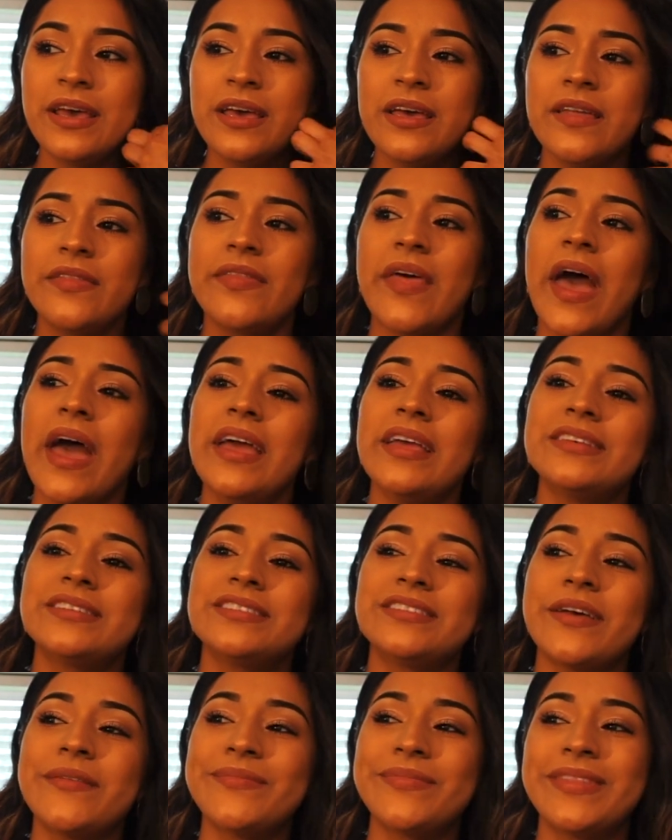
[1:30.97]
that is
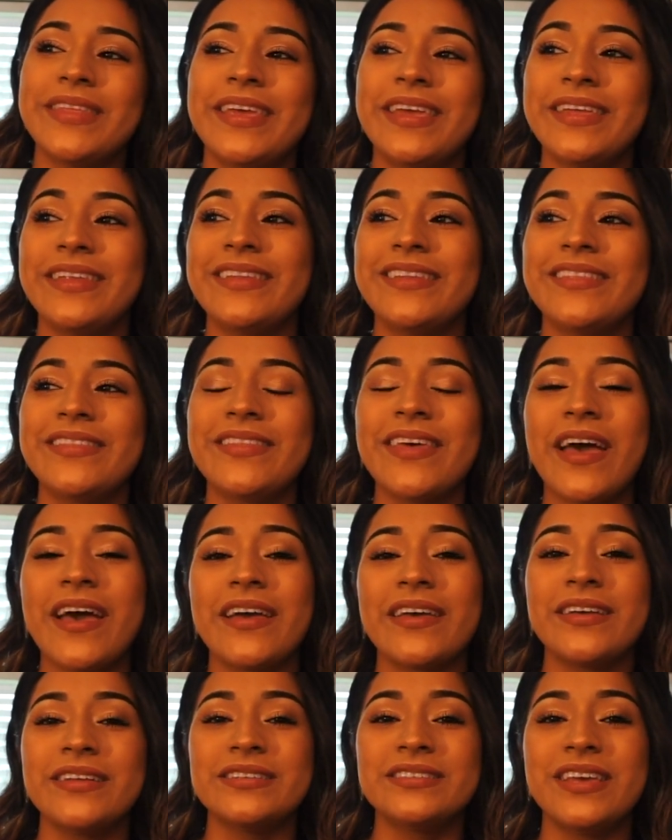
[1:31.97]
something
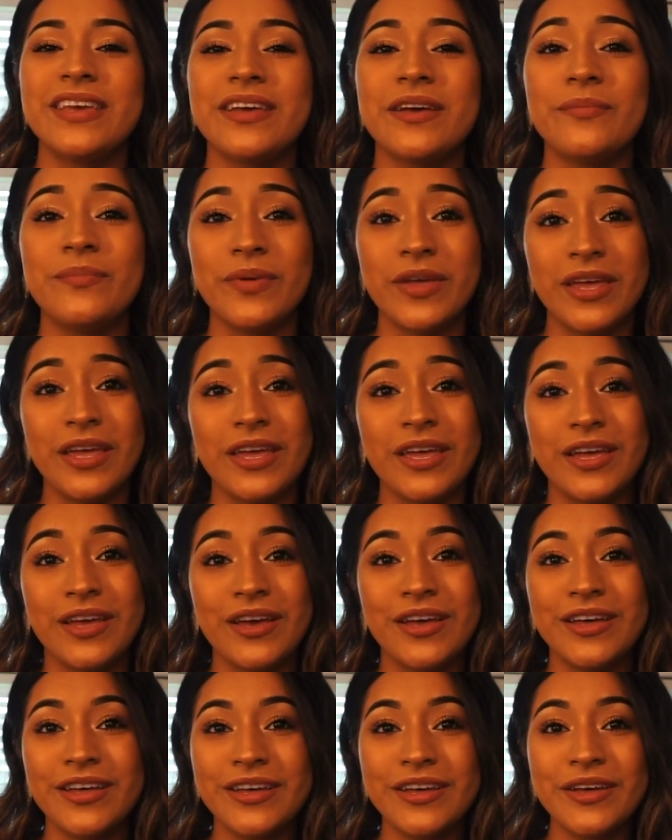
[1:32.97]
that can take a big
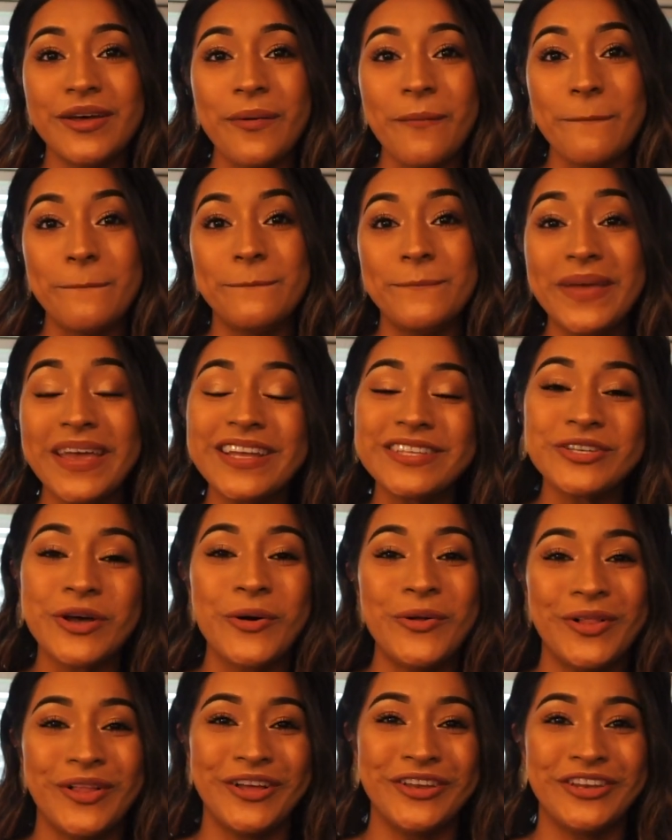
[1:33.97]

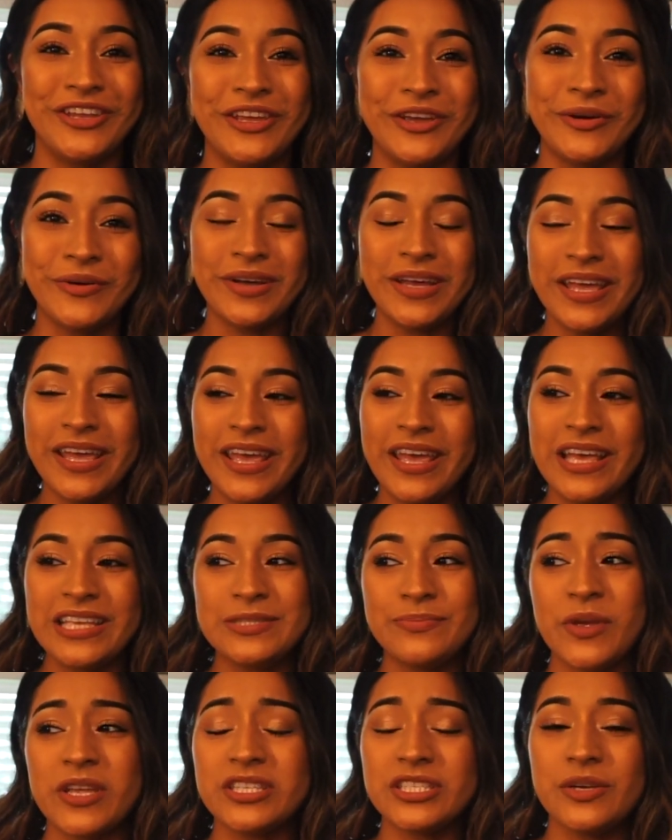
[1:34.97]
toll on you,
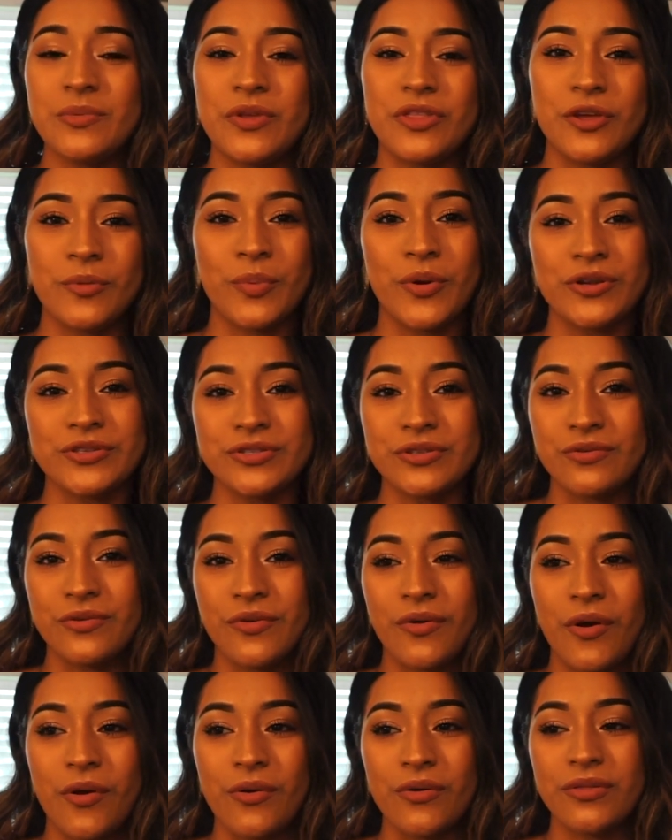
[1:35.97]
especially with your personal
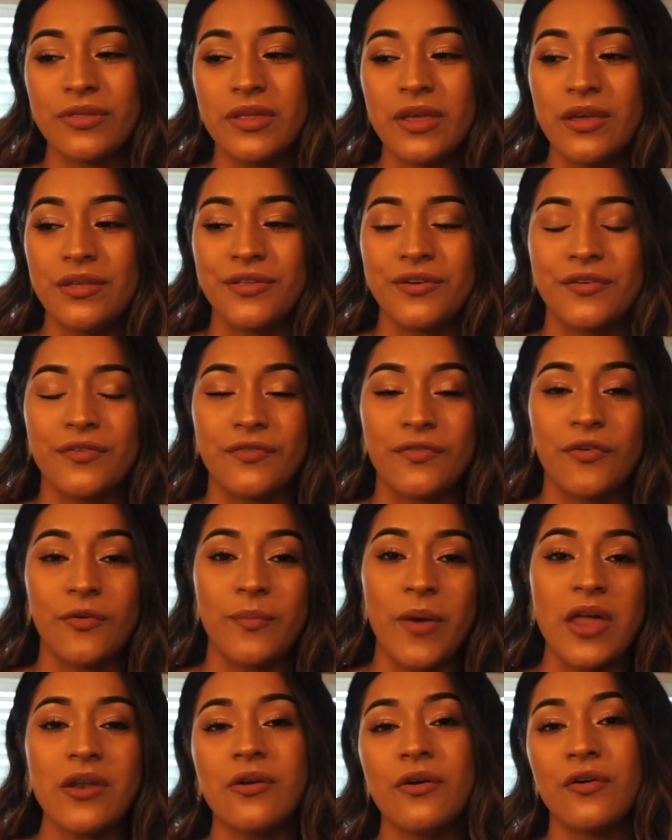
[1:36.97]
growth, either for
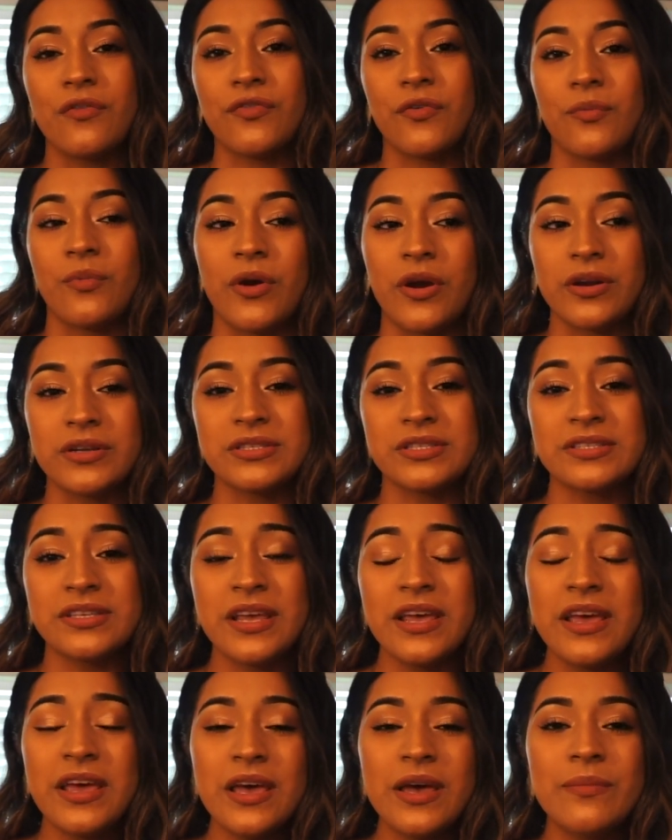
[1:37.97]
better or for worse.
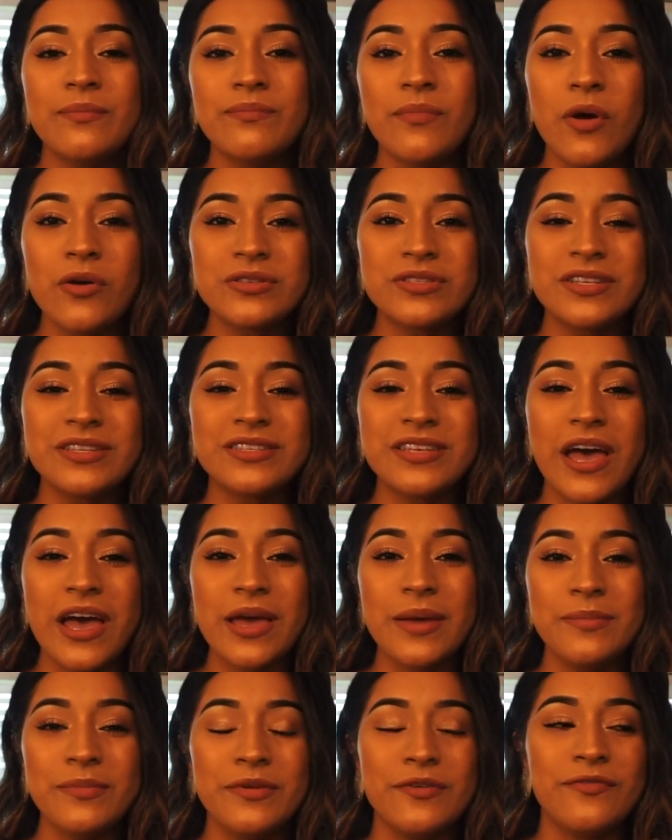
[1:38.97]
Most of the
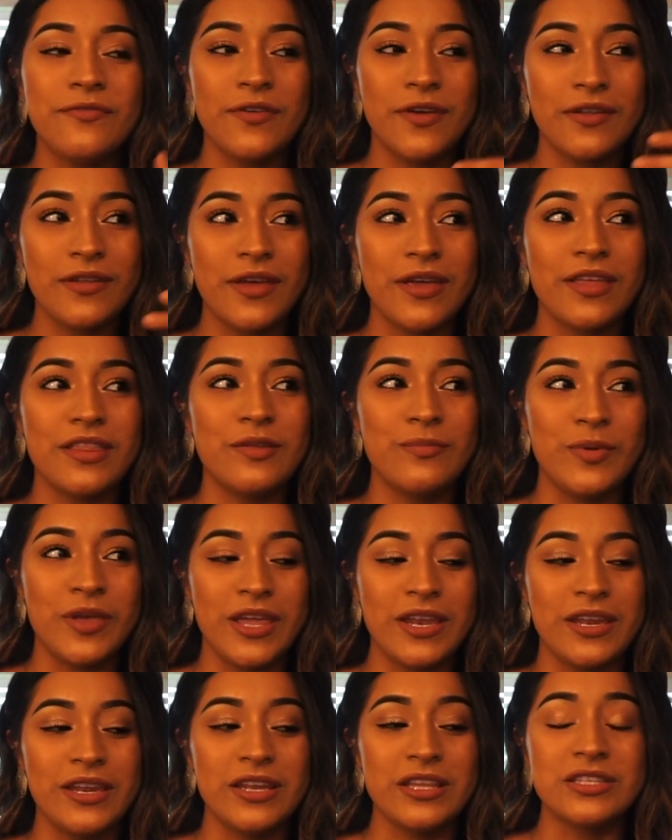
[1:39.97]
time you feel like in the
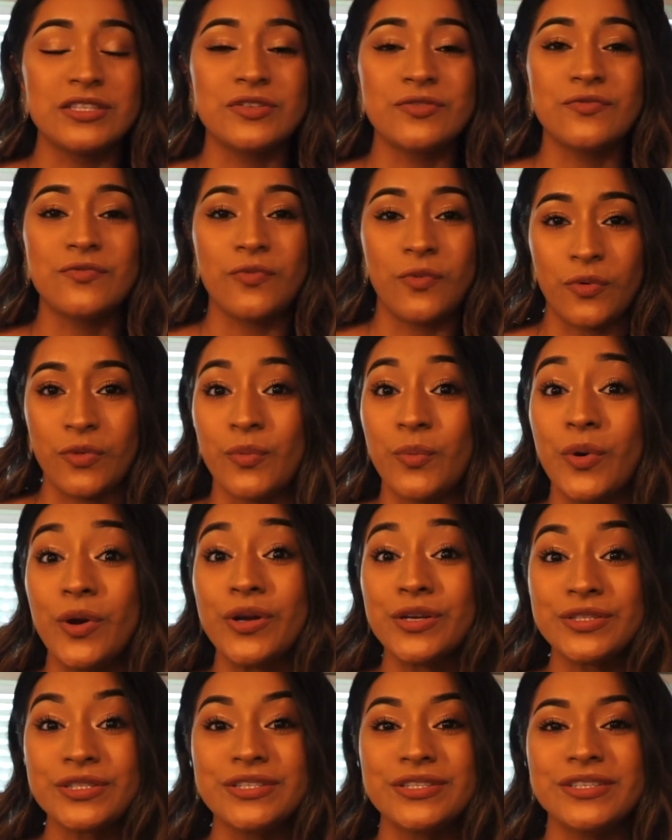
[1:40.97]
beginning it's for the
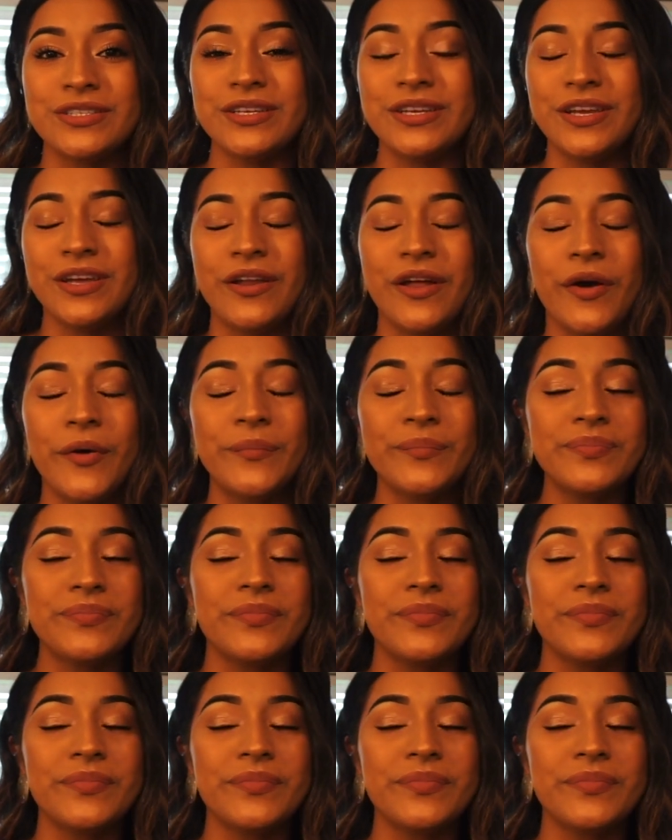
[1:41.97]
worse, you know,